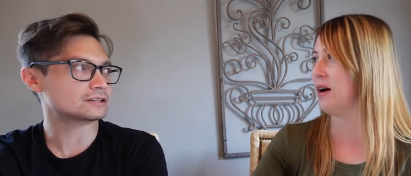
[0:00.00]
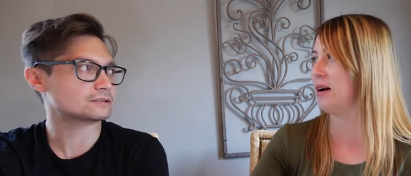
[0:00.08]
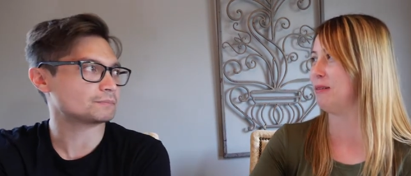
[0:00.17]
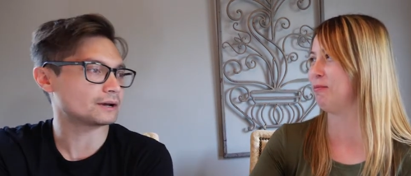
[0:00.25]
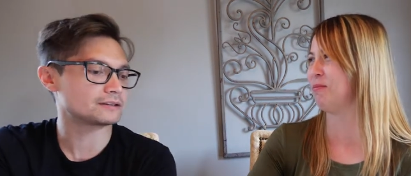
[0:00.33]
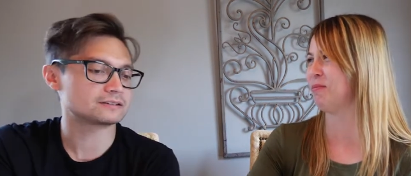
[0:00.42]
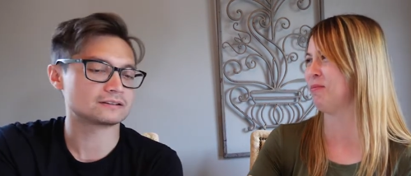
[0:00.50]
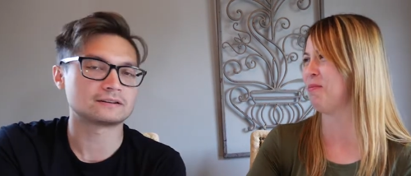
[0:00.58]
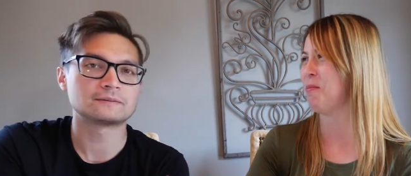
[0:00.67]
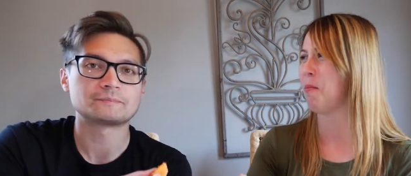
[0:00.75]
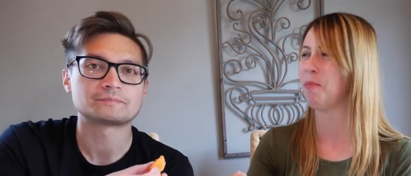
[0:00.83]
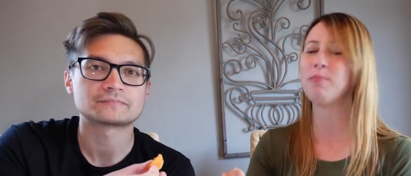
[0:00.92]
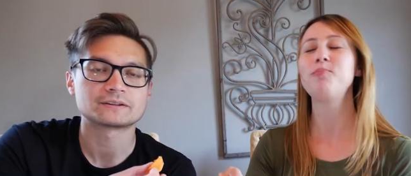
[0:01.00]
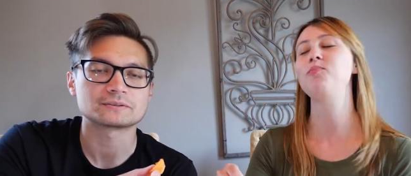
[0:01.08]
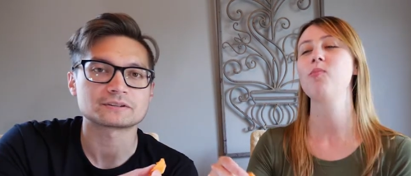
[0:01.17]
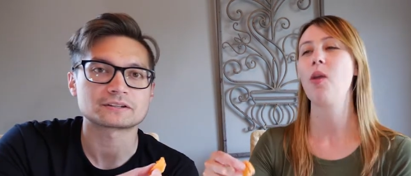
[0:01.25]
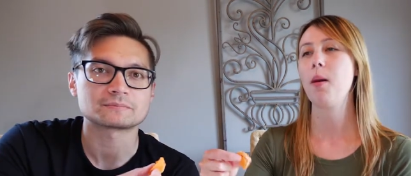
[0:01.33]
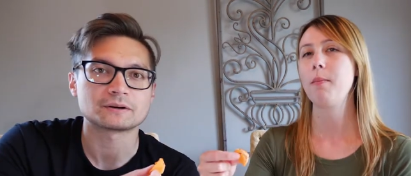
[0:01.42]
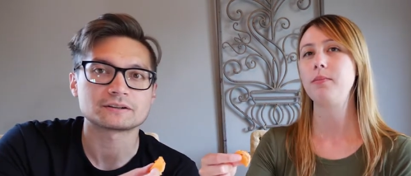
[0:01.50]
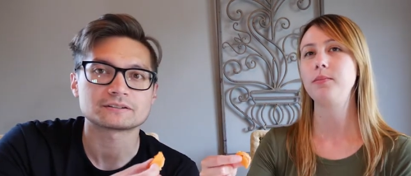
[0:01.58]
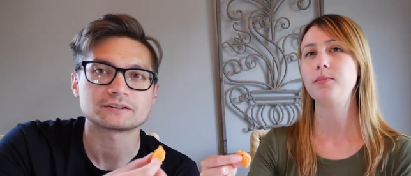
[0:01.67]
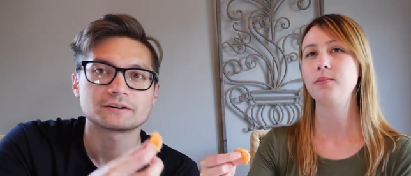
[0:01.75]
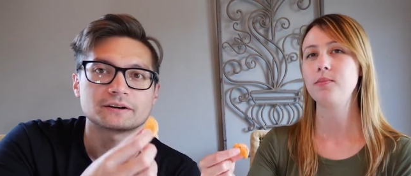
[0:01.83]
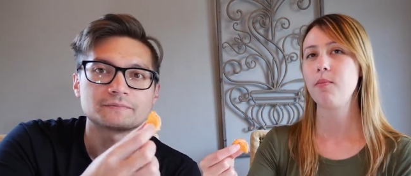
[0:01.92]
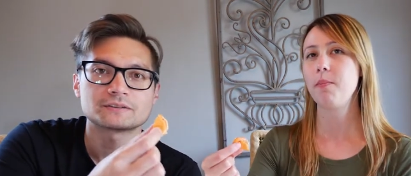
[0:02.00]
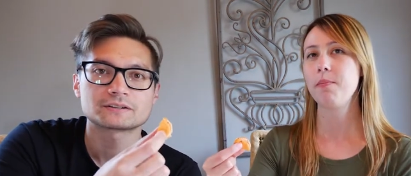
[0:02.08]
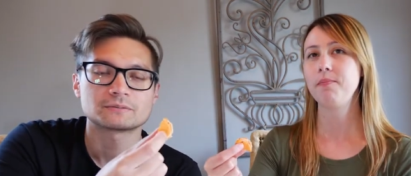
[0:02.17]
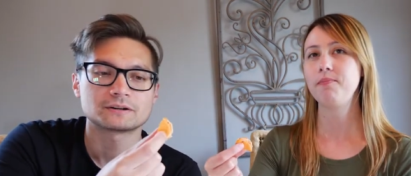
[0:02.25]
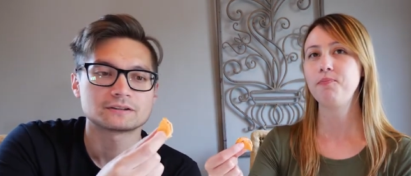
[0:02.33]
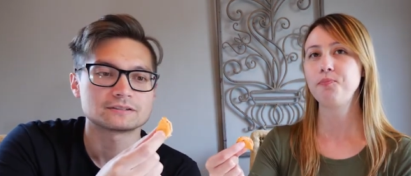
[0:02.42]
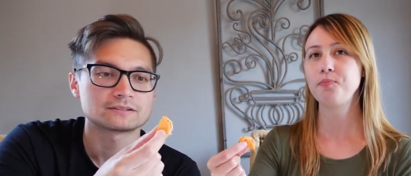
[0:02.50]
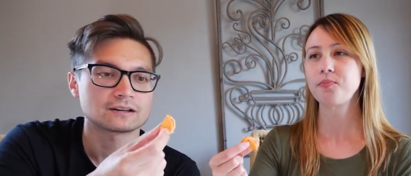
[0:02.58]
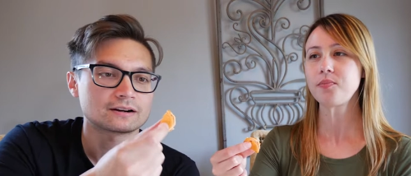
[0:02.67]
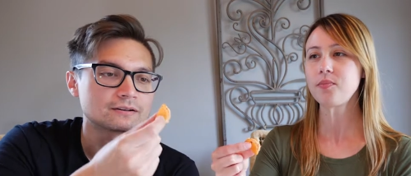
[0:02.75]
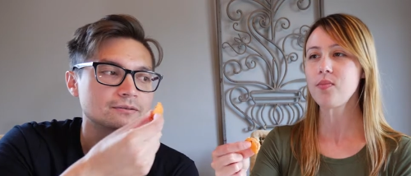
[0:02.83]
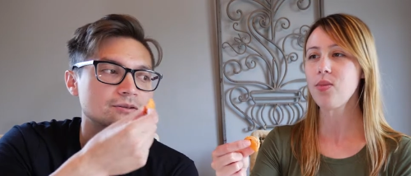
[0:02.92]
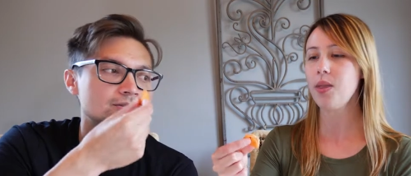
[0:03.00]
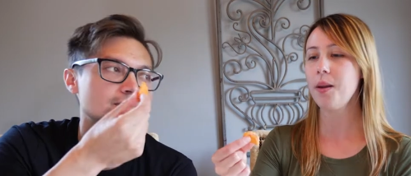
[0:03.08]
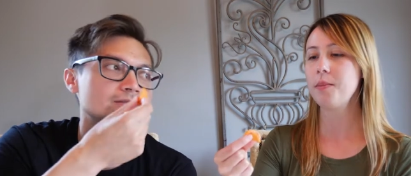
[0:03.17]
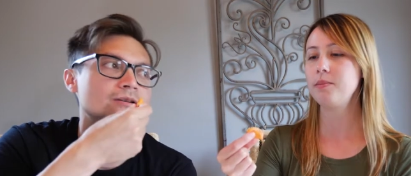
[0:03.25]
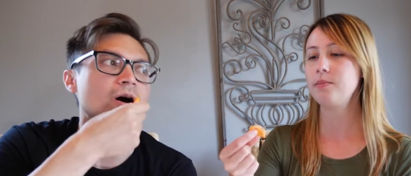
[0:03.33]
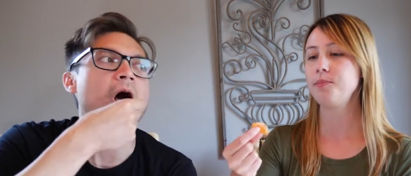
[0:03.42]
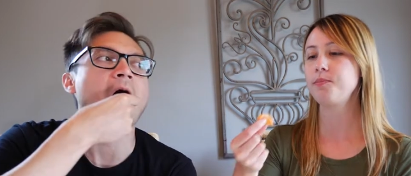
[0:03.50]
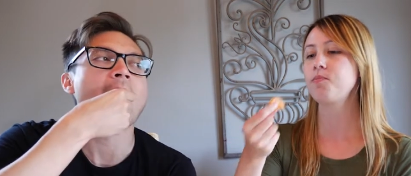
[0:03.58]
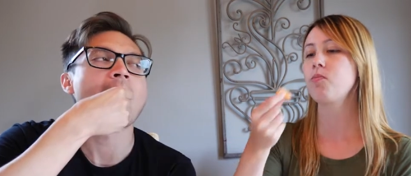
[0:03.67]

Speaker 1: it's like spicy. Smells like spicy. All right, this one is, I don't know what this is, so.